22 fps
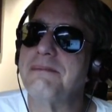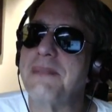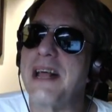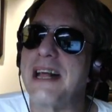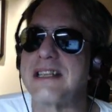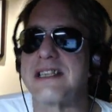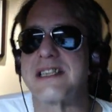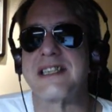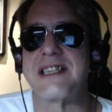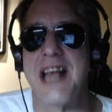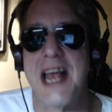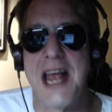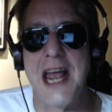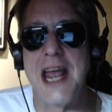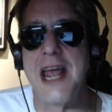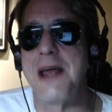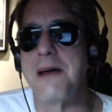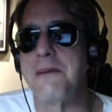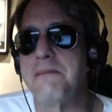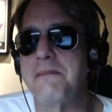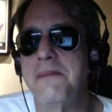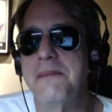that
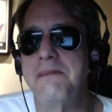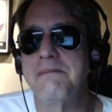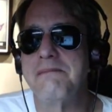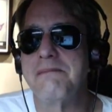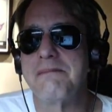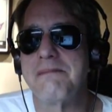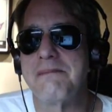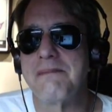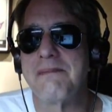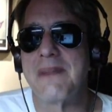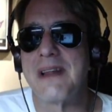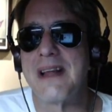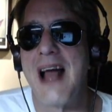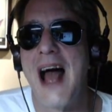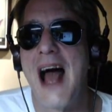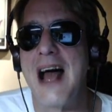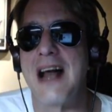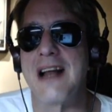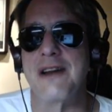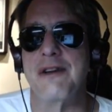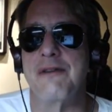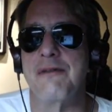same
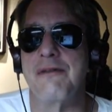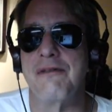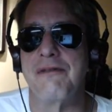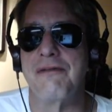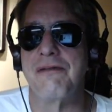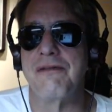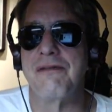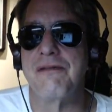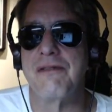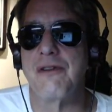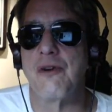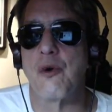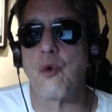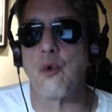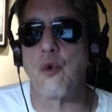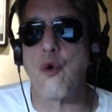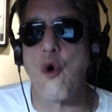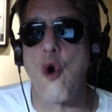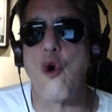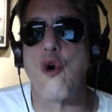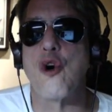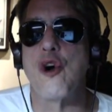kind of
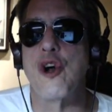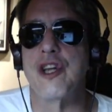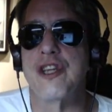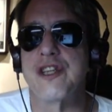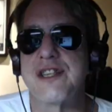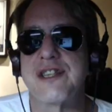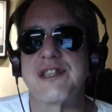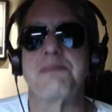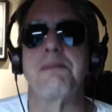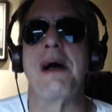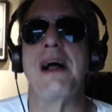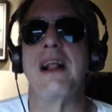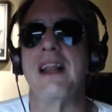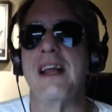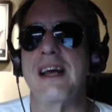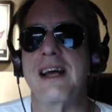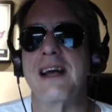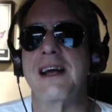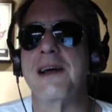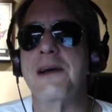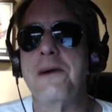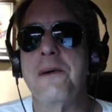rural
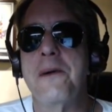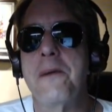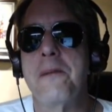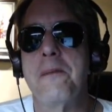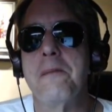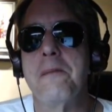smelling,